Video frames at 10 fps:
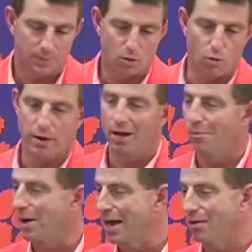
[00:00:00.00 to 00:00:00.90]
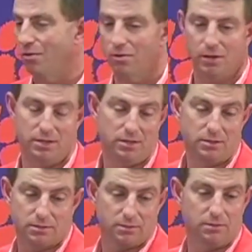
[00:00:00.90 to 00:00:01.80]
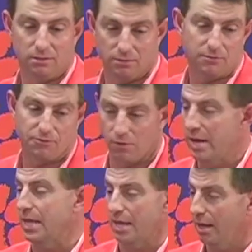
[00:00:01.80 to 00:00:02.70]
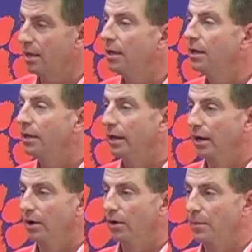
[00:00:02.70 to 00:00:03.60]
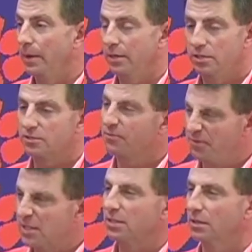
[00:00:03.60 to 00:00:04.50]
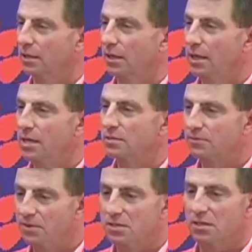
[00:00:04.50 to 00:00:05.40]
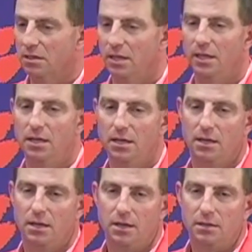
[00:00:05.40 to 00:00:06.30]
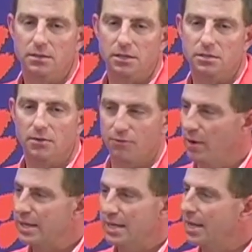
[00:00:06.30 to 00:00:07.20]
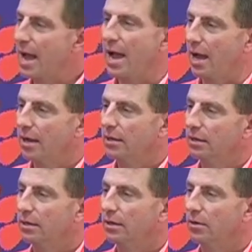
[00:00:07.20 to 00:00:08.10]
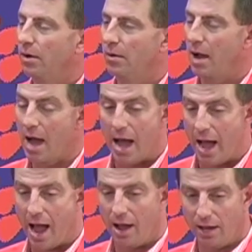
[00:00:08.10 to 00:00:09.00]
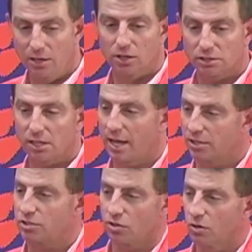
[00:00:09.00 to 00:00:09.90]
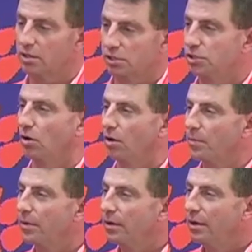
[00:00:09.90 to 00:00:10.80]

Cornell Powell is freaky, you know. I mean, just physically, he is physically just a freaky guy. You know, he looks like Sterling Sharp.